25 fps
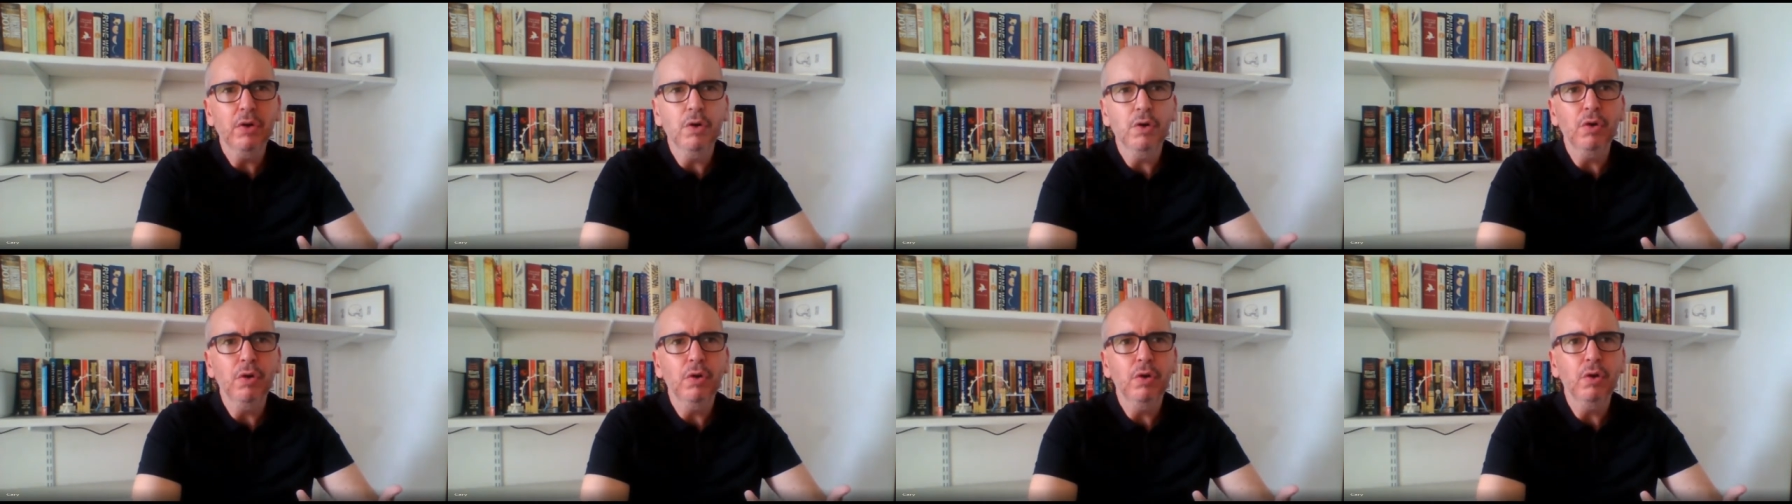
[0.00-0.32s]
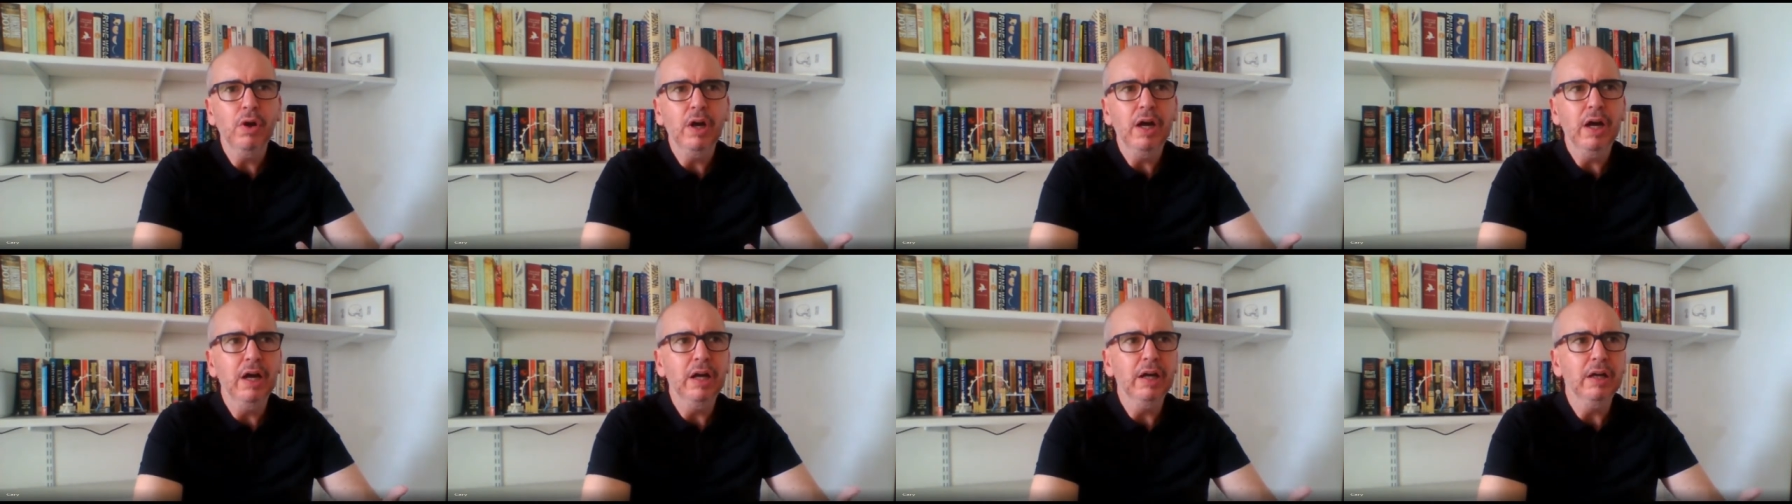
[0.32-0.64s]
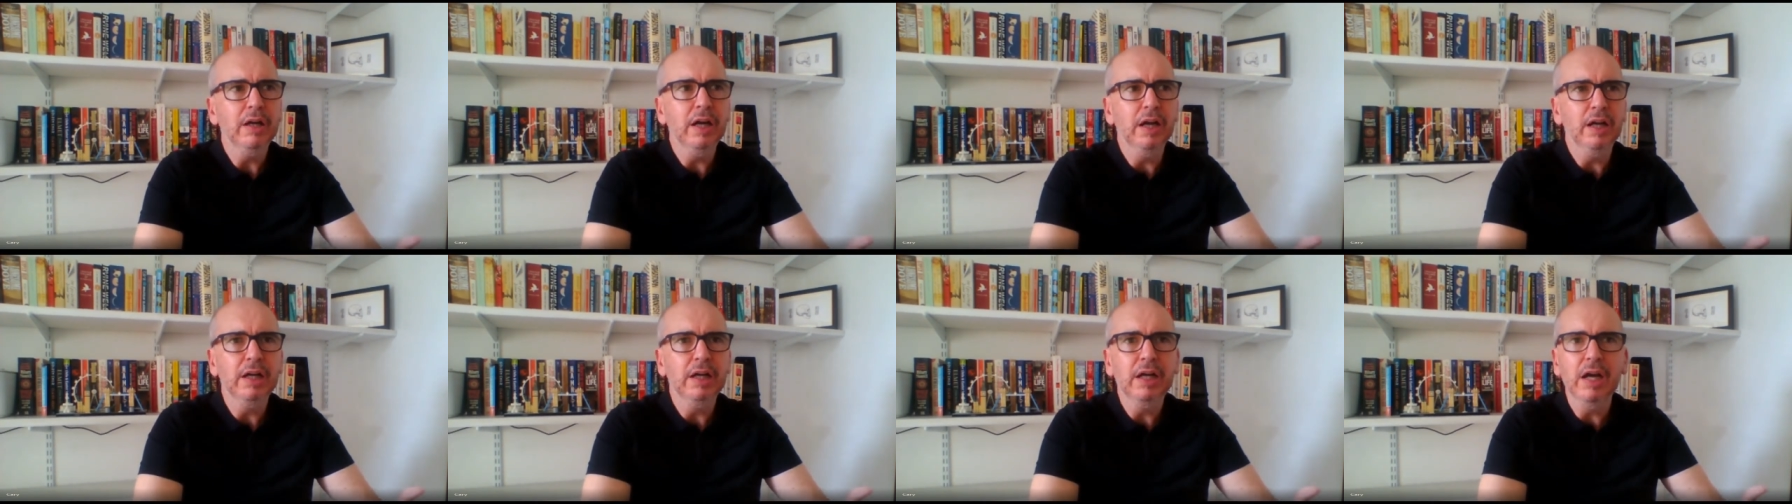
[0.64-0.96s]
or
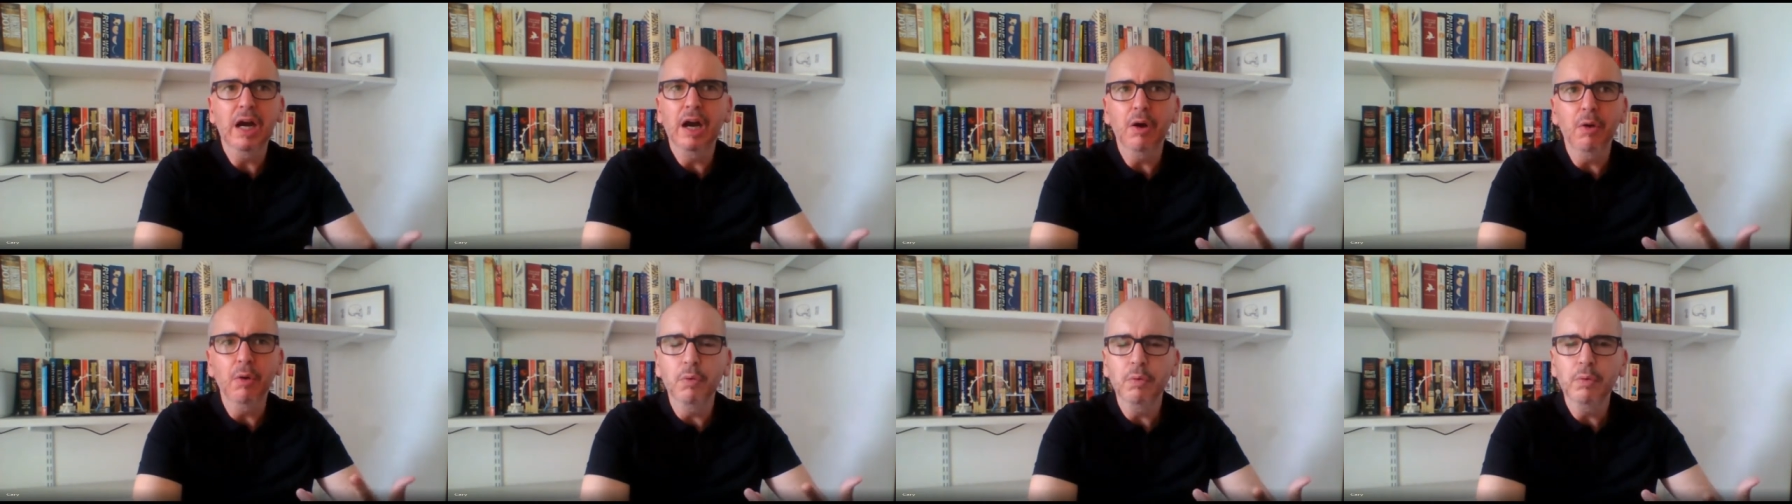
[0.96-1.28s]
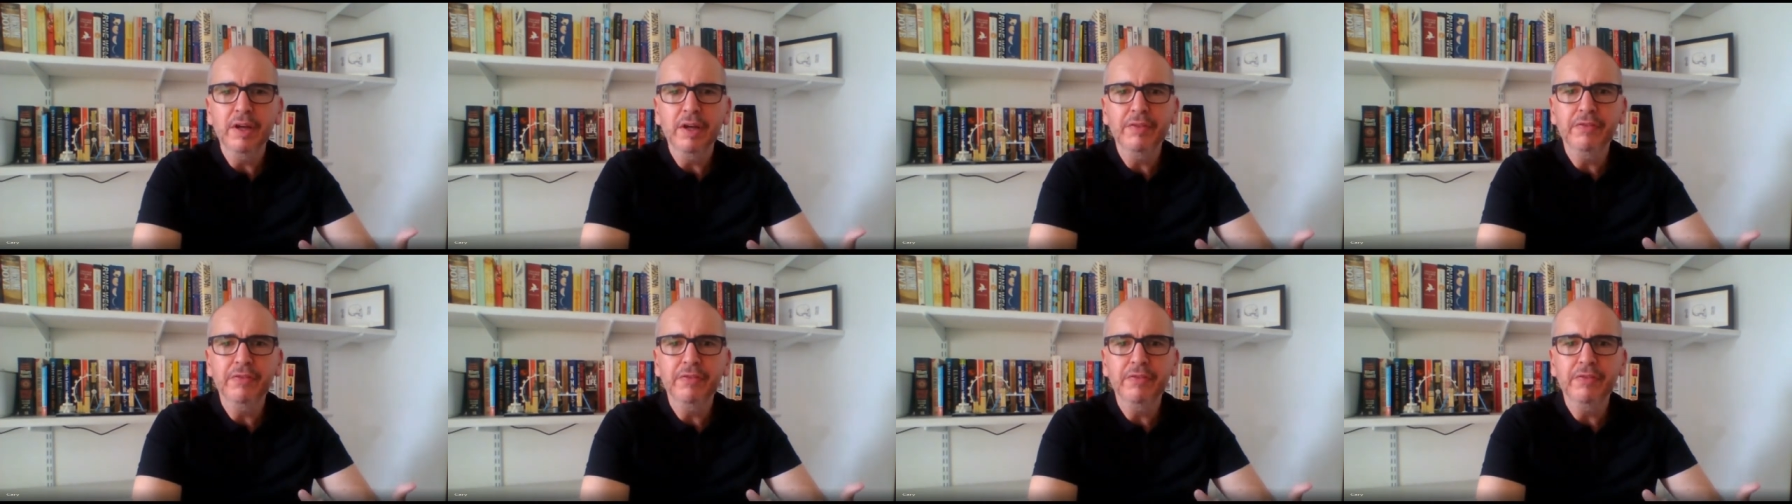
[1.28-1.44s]
a, a goal.